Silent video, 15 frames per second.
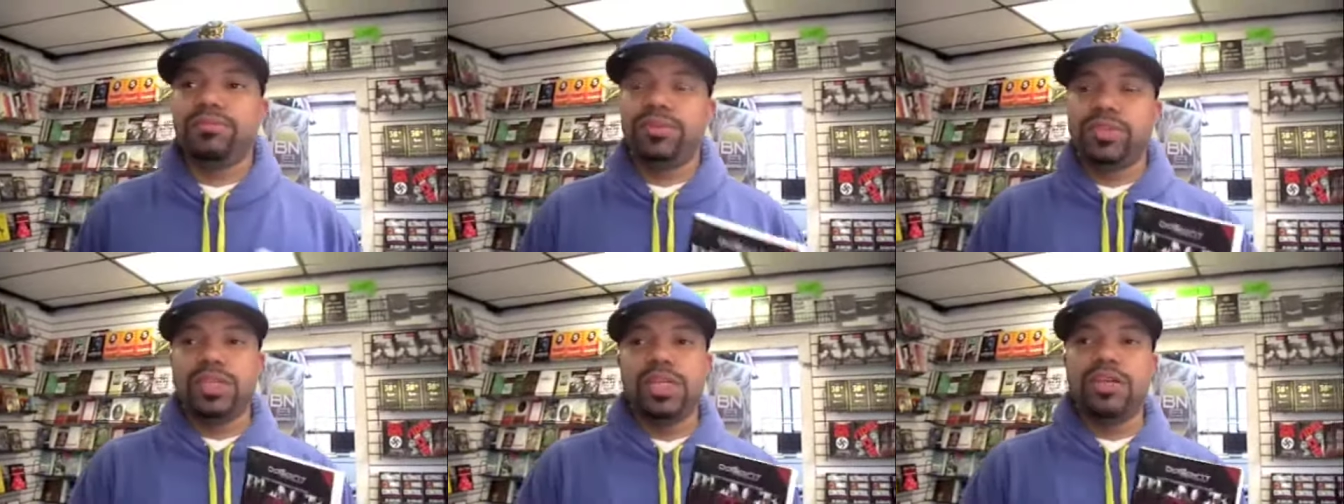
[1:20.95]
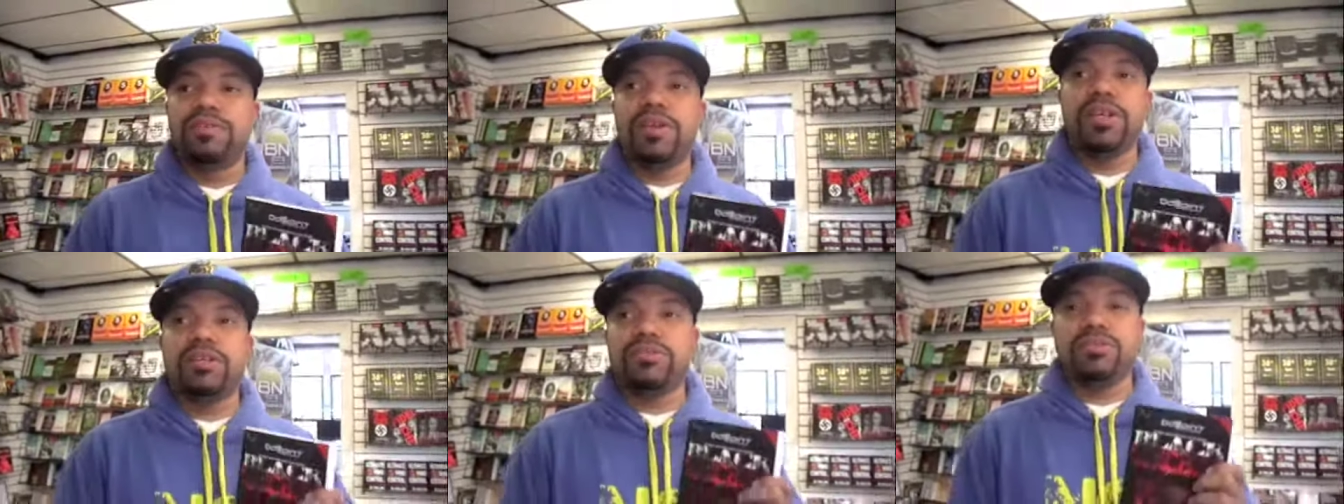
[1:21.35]
you can't
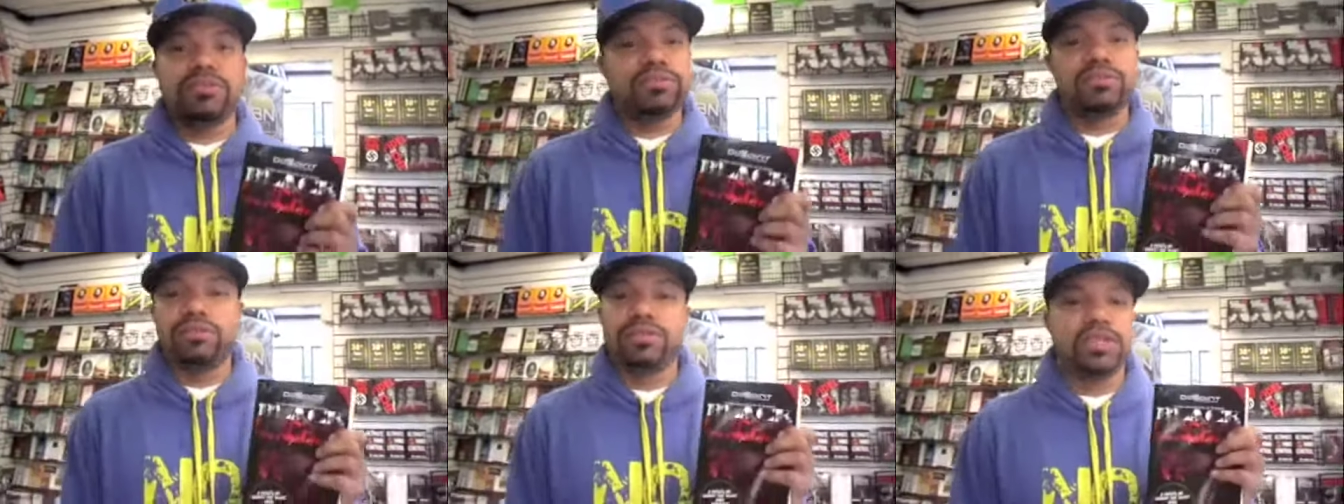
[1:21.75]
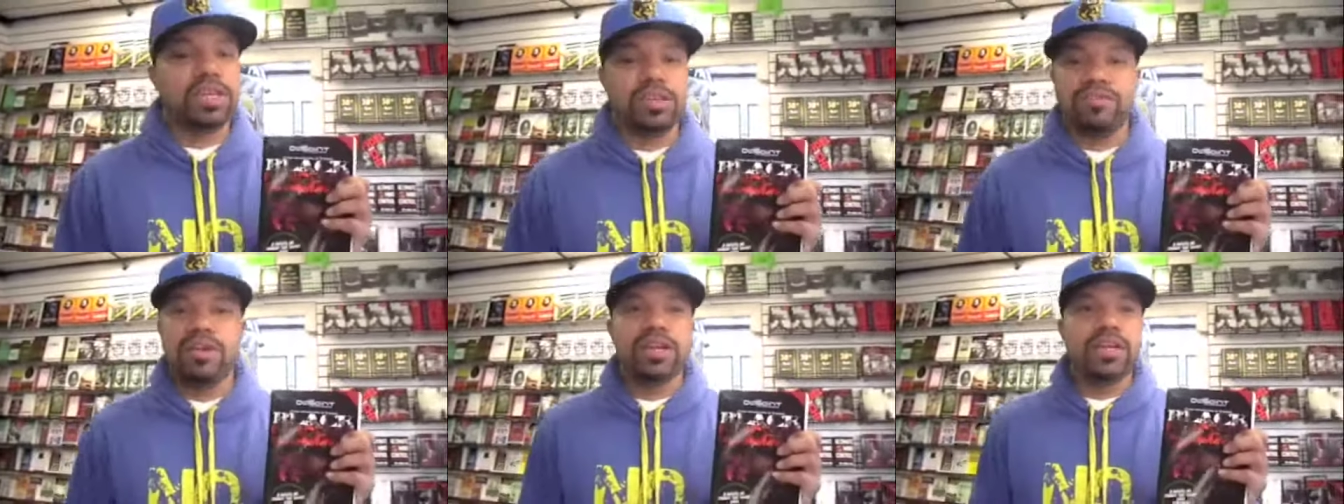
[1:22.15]
write no
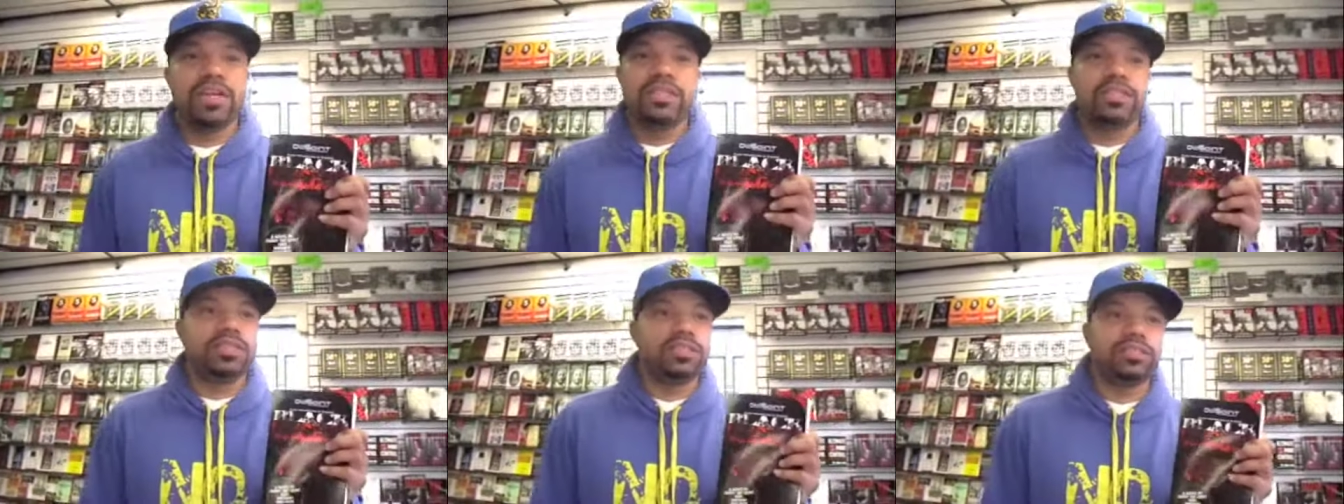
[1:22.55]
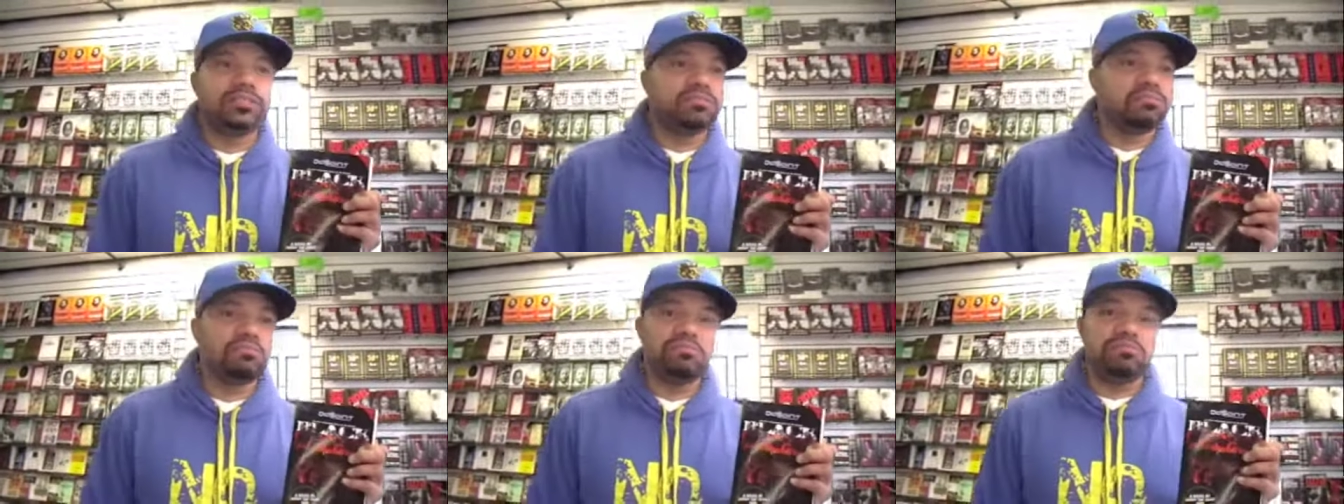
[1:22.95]
can't write like this.
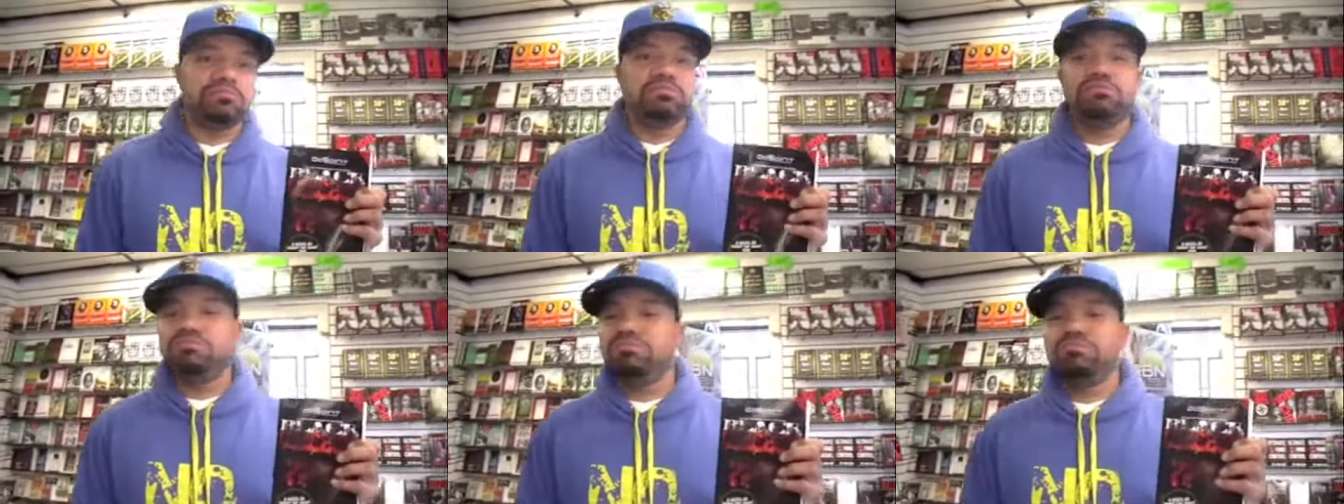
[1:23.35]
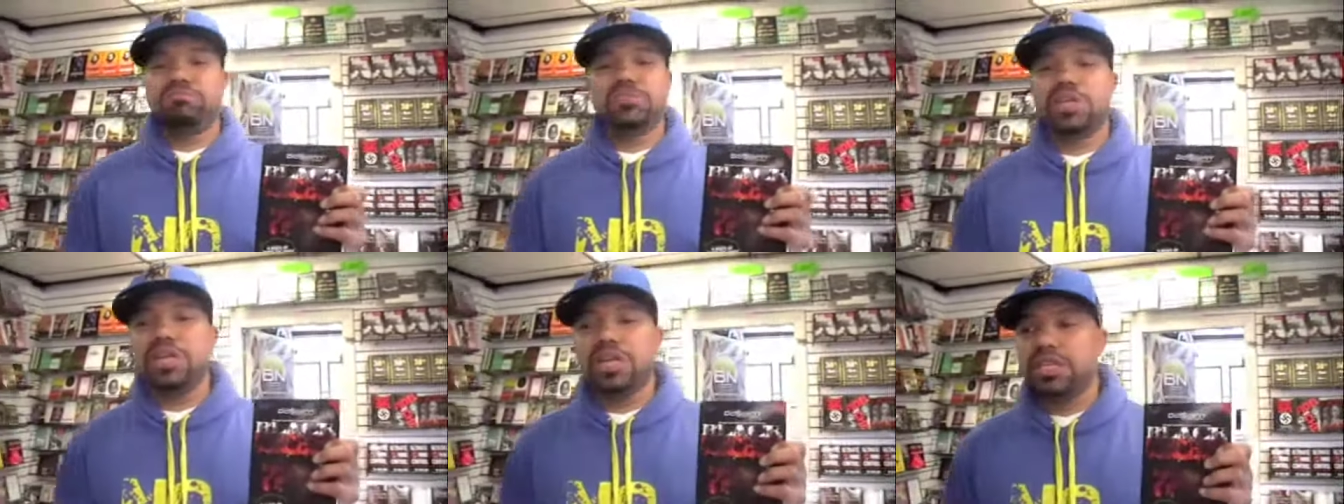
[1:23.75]

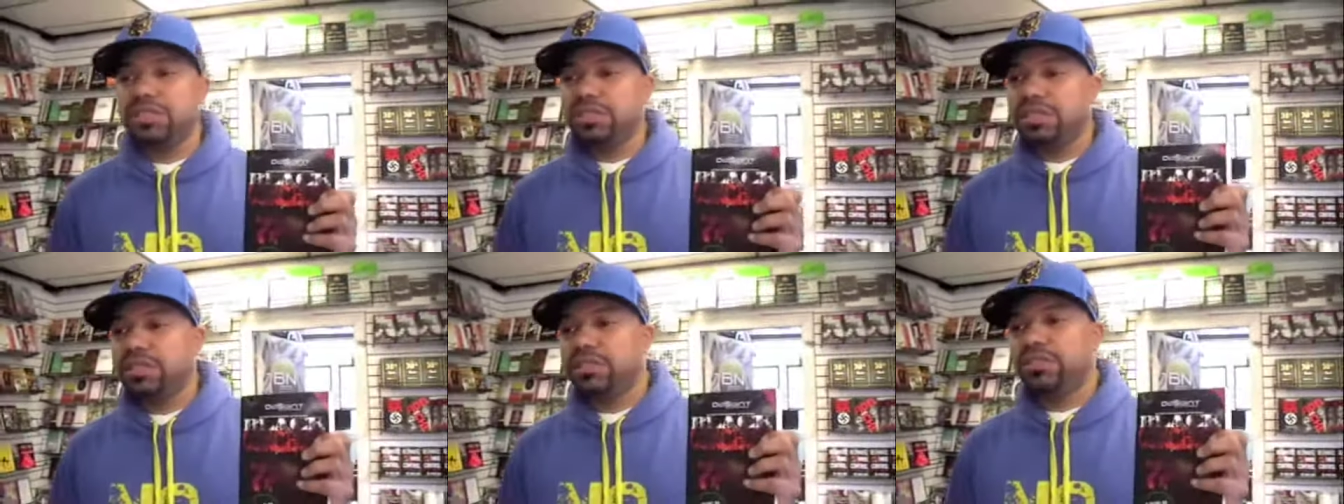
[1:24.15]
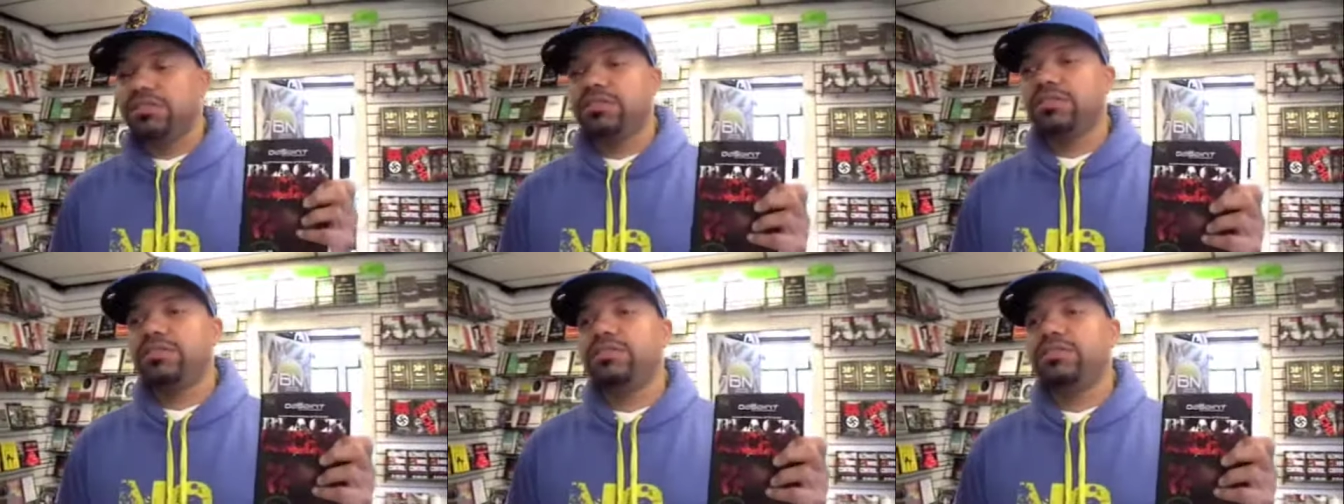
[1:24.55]
Not like this.